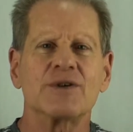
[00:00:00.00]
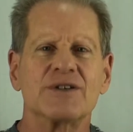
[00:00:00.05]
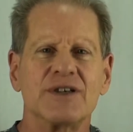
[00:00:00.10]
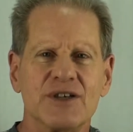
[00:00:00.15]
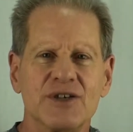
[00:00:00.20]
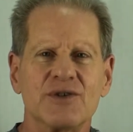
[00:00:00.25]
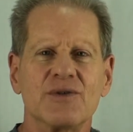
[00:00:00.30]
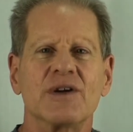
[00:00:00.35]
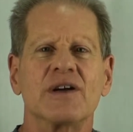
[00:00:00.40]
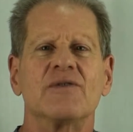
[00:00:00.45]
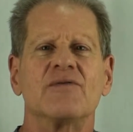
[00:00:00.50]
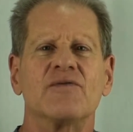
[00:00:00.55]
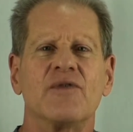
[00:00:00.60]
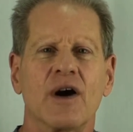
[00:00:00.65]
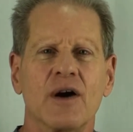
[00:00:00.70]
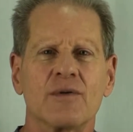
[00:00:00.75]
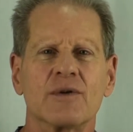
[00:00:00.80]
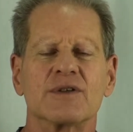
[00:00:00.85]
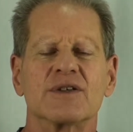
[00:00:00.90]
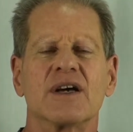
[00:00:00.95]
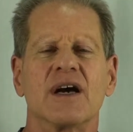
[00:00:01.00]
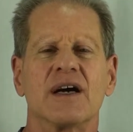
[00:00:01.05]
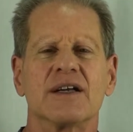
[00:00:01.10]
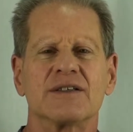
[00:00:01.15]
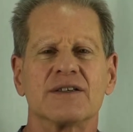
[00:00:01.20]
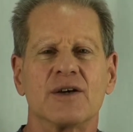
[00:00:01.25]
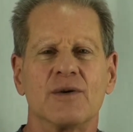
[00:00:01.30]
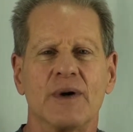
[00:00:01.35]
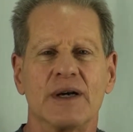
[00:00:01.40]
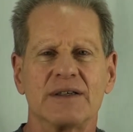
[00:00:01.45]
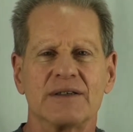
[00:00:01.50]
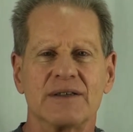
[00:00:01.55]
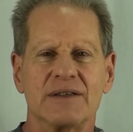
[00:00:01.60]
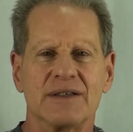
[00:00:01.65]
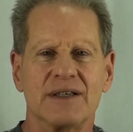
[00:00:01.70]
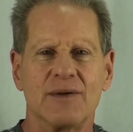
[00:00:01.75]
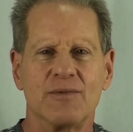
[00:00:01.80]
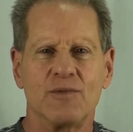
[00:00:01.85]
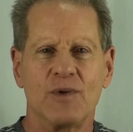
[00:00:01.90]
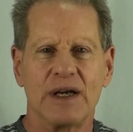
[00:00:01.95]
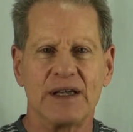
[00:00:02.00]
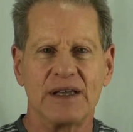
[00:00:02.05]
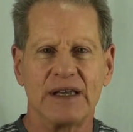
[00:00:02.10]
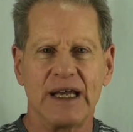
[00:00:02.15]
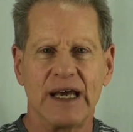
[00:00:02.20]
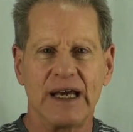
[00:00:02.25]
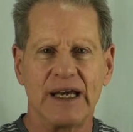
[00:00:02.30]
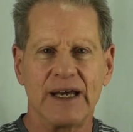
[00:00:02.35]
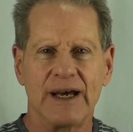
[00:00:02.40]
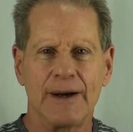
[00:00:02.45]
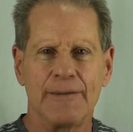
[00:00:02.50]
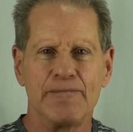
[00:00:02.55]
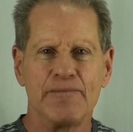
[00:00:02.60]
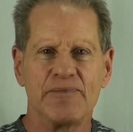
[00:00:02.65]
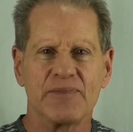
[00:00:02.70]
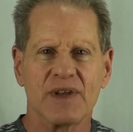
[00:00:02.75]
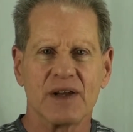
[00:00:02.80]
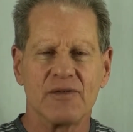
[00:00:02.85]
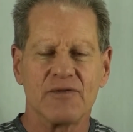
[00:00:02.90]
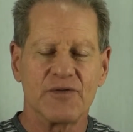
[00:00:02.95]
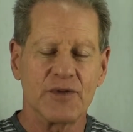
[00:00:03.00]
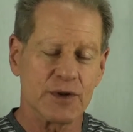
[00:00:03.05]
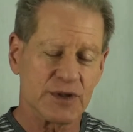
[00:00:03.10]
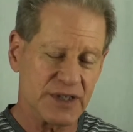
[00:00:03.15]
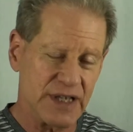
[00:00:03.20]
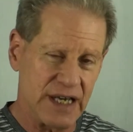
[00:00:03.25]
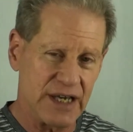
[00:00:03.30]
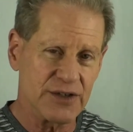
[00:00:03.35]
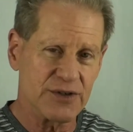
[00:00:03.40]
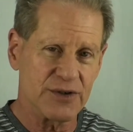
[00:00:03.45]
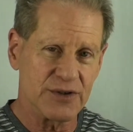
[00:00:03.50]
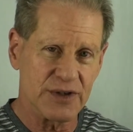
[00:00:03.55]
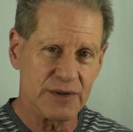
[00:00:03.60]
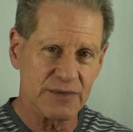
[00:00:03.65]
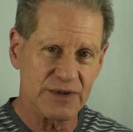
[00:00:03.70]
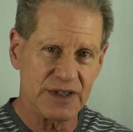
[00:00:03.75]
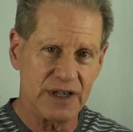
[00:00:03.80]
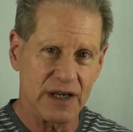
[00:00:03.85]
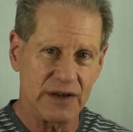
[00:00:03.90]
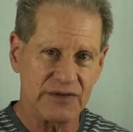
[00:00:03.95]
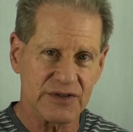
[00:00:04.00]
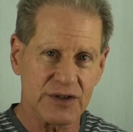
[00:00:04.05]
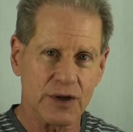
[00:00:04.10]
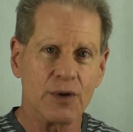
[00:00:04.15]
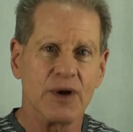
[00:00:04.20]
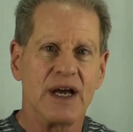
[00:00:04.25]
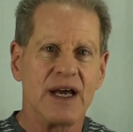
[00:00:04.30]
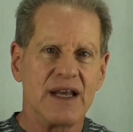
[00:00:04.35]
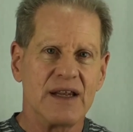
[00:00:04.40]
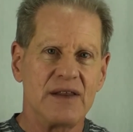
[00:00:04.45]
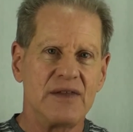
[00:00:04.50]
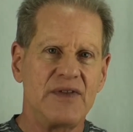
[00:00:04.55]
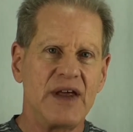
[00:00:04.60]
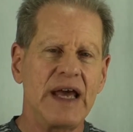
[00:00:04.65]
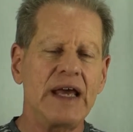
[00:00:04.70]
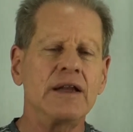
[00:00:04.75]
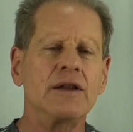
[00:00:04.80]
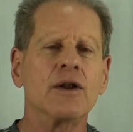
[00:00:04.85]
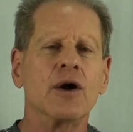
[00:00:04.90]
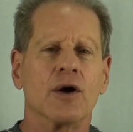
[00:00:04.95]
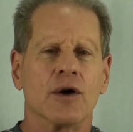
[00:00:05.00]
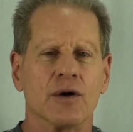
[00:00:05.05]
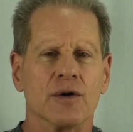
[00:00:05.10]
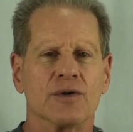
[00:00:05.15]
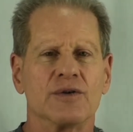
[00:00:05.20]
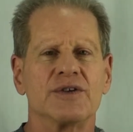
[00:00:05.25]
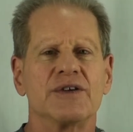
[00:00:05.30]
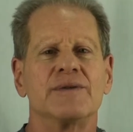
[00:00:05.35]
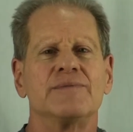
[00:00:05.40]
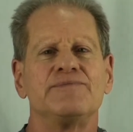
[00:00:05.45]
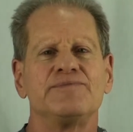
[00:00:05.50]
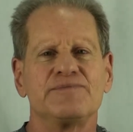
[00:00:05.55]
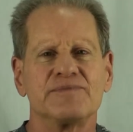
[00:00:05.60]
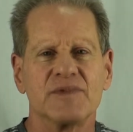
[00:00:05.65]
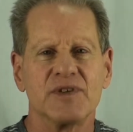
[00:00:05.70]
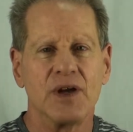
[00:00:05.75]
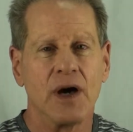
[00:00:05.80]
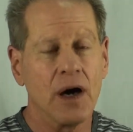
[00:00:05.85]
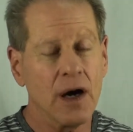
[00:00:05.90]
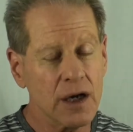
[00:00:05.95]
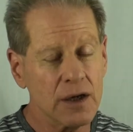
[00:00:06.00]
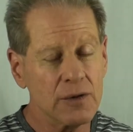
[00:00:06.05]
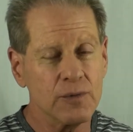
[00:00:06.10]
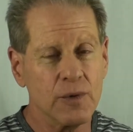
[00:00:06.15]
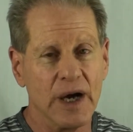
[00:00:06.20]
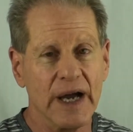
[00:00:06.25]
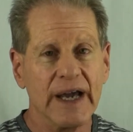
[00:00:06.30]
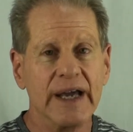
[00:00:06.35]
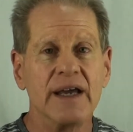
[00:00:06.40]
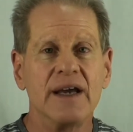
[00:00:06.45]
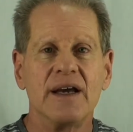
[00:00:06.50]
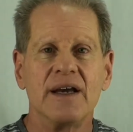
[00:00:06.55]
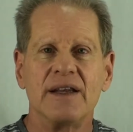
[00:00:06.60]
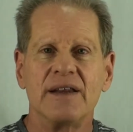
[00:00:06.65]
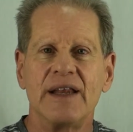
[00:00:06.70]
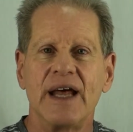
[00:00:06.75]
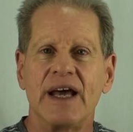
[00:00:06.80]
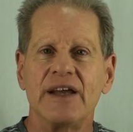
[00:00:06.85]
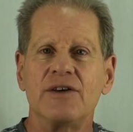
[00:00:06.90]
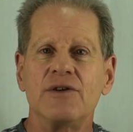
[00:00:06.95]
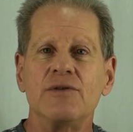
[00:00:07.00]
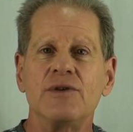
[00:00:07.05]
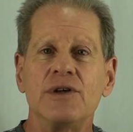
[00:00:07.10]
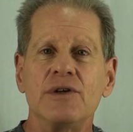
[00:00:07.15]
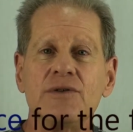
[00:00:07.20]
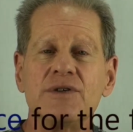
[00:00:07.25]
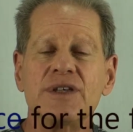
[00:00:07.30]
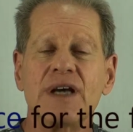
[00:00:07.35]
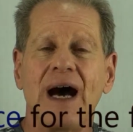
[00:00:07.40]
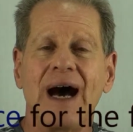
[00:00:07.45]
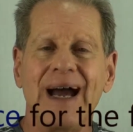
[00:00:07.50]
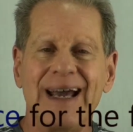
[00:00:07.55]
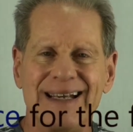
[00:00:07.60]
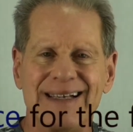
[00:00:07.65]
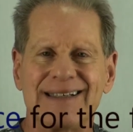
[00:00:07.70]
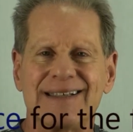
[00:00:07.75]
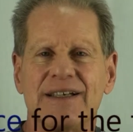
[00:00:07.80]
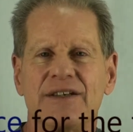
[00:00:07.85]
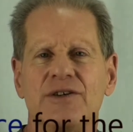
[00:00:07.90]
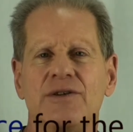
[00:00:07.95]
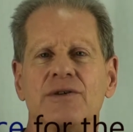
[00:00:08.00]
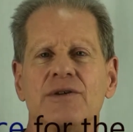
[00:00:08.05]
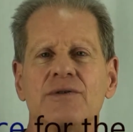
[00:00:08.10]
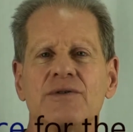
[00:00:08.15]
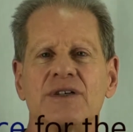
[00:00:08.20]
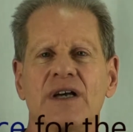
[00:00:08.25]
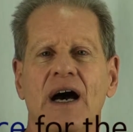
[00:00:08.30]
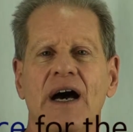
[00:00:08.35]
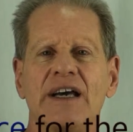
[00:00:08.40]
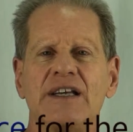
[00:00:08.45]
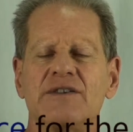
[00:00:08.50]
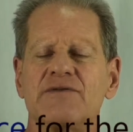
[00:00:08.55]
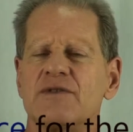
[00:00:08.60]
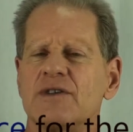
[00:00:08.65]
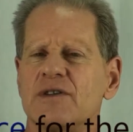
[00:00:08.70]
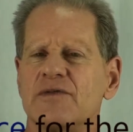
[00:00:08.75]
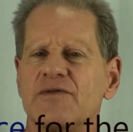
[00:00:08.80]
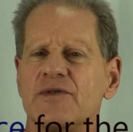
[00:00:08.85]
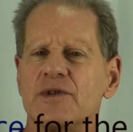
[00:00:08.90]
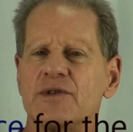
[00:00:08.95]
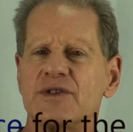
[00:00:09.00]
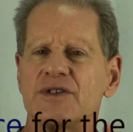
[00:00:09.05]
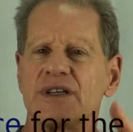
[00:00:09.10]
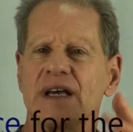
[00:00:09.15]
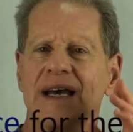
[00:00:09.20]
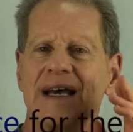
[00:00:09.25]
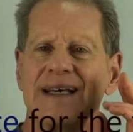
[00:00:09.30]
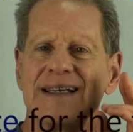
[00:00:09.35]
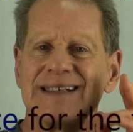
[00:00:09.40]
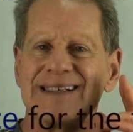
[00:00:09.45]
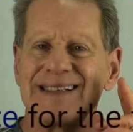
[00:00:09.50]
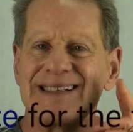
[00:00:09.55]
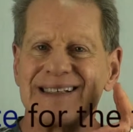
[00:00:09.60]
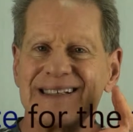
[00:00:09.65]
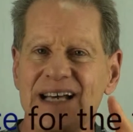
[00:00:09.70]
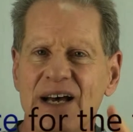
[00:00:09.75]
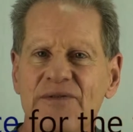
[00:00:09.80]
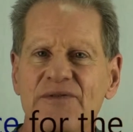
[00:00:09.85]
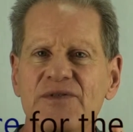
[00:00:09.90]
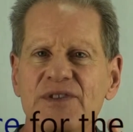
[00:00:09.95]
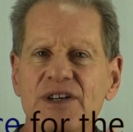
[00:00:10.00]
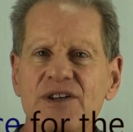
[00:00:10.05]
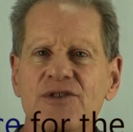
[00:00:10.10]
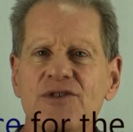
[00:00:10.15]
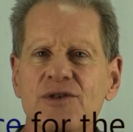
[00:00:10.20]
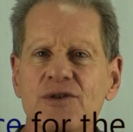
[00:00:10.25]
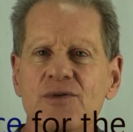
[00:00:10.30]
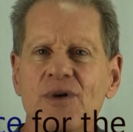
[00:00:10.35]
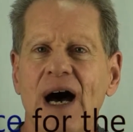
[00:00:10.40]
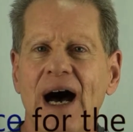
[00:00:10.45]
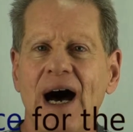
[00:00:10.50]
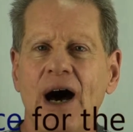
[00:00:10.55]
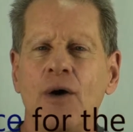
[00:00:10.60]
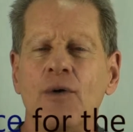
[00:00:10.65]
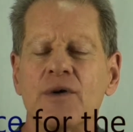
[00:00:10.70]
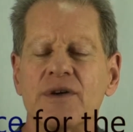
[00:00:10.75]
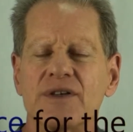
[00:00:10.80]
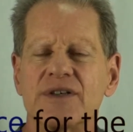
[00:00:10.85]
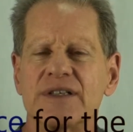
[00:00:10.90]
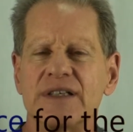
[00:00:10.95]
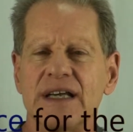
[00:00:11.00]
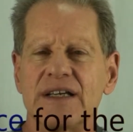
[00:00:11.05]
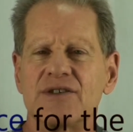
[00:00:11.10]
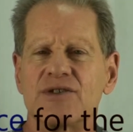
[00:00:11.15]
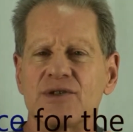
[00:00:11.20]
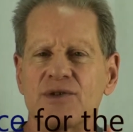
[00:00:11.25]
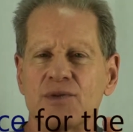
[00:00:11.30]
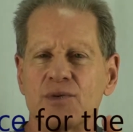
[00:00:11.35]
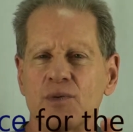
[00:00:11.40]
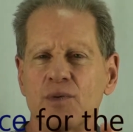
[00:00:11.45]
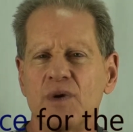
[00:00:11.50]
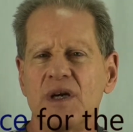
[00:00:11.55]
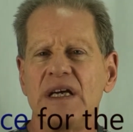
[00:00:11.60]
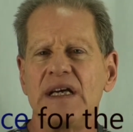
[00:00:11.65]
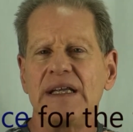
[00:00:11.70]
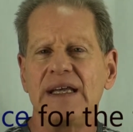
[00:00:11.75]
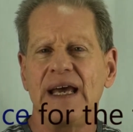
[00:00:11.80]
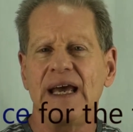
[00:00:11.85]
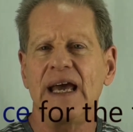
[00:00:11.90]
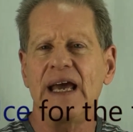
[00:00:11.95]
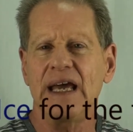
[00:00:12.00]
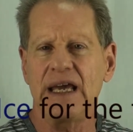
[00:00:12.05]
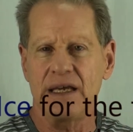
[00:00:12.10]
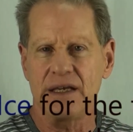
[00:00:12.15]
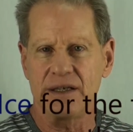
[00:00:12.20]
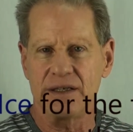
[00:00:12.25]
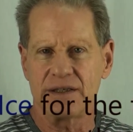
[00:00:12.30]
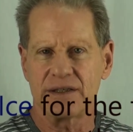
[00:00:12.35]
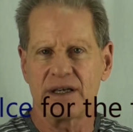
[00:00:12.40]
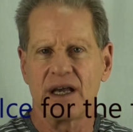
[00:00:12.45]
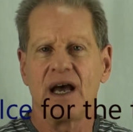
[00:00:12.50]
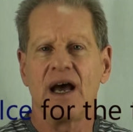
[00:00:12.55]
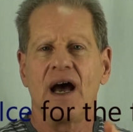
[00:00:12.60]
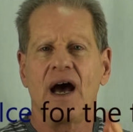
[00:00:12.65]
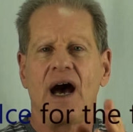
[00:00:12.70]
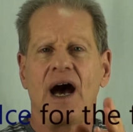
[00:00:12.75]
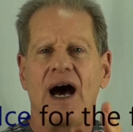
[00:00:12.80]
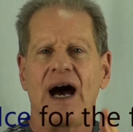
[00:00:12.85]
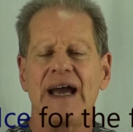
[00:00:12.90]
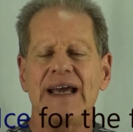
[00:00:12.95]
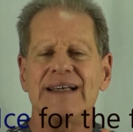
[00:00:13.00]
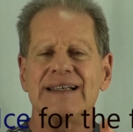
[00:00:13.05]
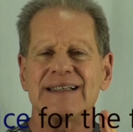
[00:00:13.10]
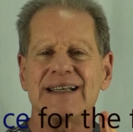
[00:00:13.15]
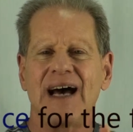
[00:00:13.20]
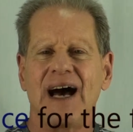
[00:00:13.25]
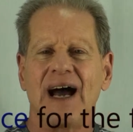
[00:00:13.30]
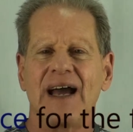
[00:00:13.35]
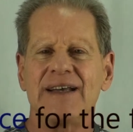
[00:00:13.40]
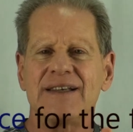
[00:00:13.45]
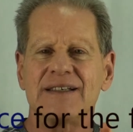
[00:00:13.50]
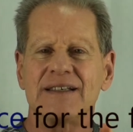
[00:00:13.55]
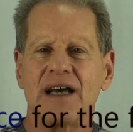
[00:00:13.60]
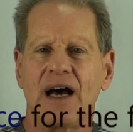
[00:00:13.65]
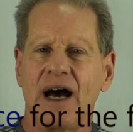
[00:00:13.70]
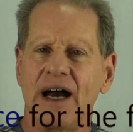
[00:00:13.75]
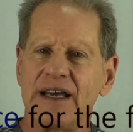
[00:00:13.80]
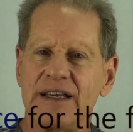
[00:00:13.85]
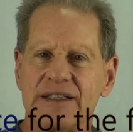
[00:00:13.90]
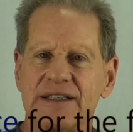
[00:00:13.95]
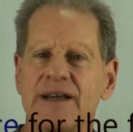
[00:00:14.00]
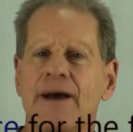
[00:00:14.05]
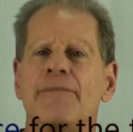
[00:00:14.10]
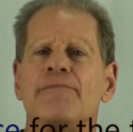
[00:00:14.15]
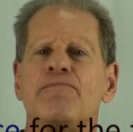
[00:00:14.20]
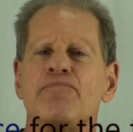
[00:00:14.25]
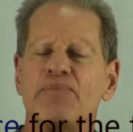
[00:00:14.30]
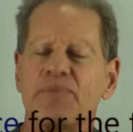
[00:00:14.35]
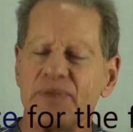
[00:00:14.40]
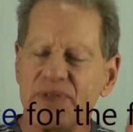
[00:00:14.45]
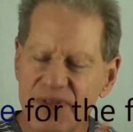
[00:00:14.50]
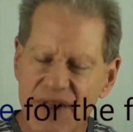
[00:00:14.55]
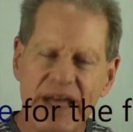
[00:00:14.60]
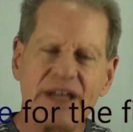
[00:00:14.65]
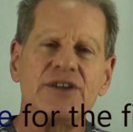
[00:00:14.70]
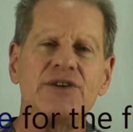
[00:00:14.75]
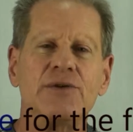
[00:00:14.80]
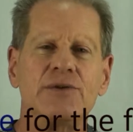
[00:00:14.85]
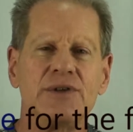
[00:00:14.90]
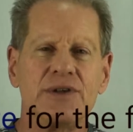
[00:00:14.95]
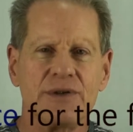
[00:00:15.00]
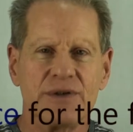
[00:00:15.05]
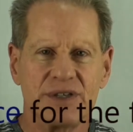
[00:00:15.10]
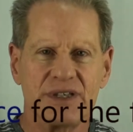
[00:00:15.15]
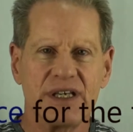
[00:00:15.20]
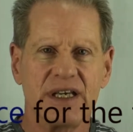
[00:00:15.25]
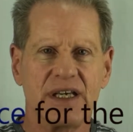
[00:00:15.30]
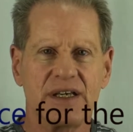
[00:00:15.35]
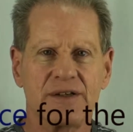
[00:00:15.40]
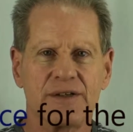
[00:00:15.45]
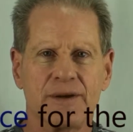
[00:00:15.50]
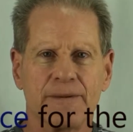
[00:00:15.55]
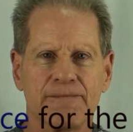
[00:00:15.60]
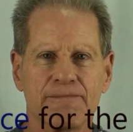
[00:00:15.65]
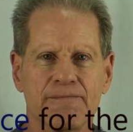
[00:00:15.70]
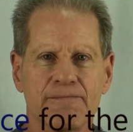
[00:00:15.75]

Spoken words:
injury and far worse consequences than when they first injured themselves. So they learned the hard way that you use ice, and you use ice for the first 72 hours. That's 3 days. Ice, ice, ice. Then you use heat.